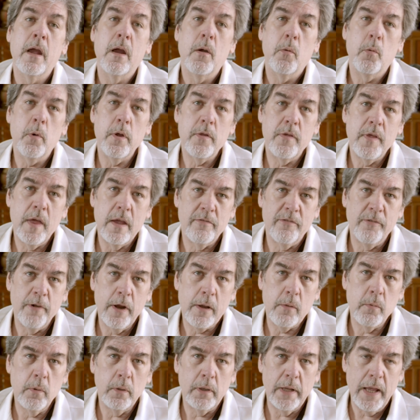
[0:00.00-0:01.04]
With a
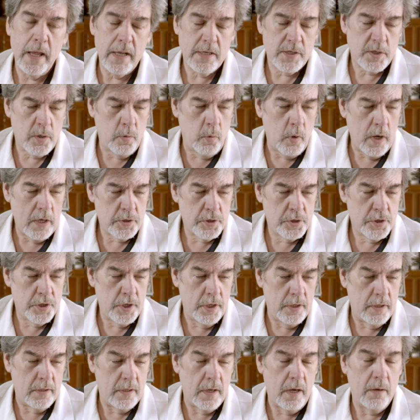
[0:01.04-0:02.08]
frequently asked
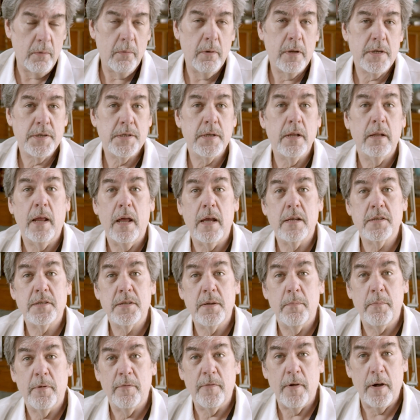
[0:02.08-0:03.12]
question, I recently asked
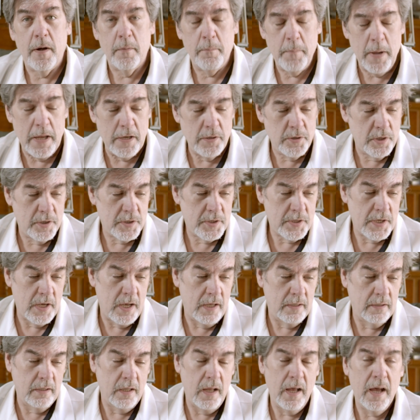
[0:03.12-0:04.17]
some of our patients
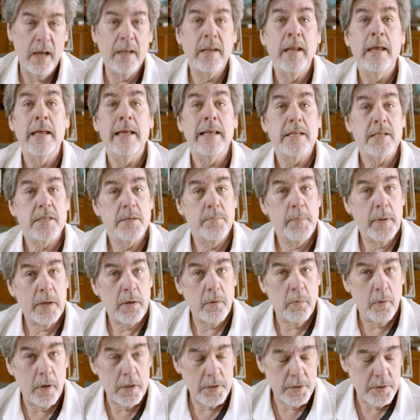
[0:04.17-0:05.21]
online, submit
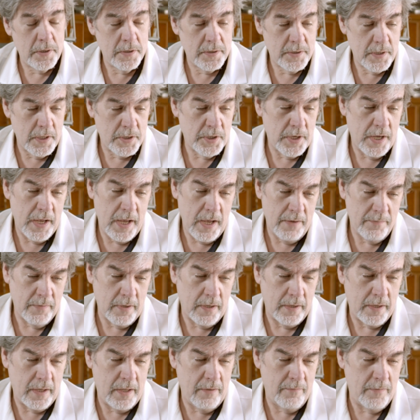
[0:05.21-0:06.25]
questions that you have and
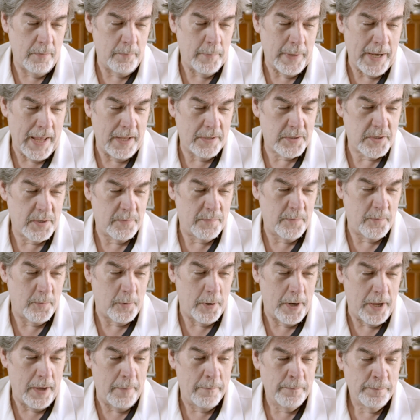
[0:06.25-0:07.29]
I'll give them an answer
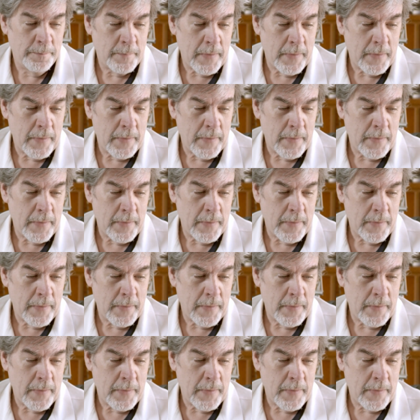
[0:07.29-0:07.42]
for you.